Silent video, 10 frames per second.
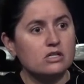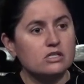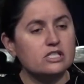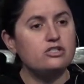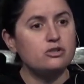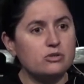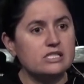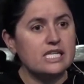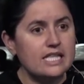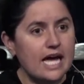Did you
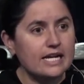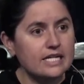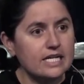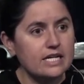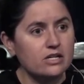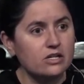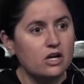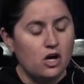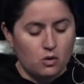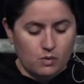see that in here?
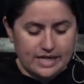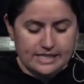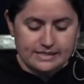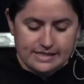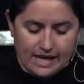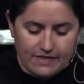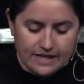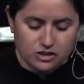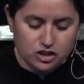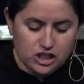When it said
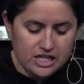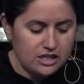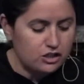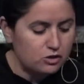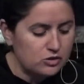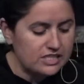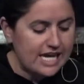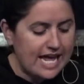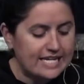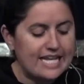that she used
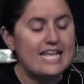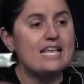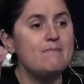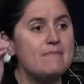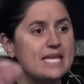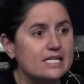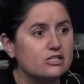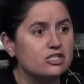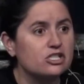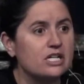an
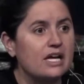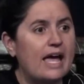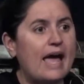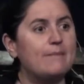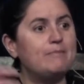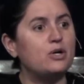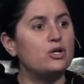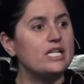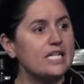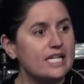image and
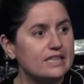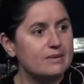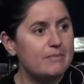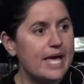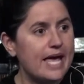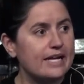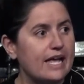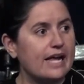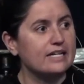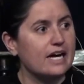put it in the bed
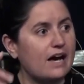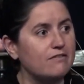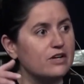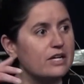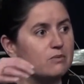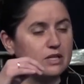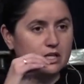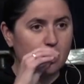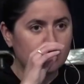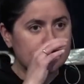and covered it with
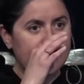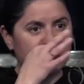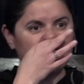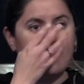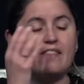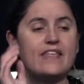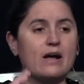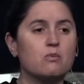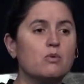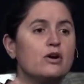goat's hair.
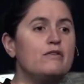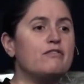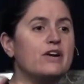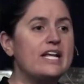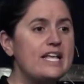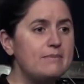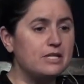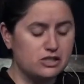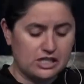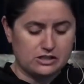That word for
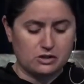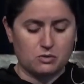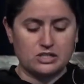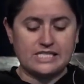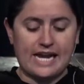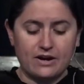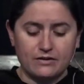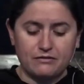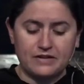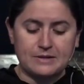image is the word
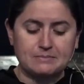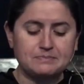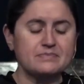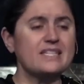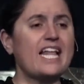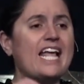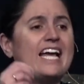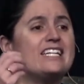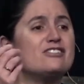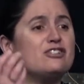teraphim,
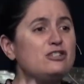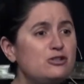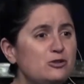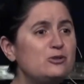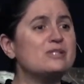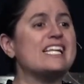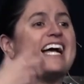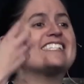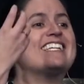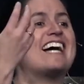and it's used
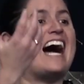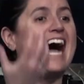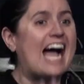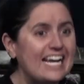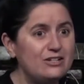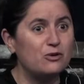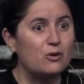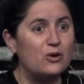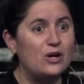as an idol.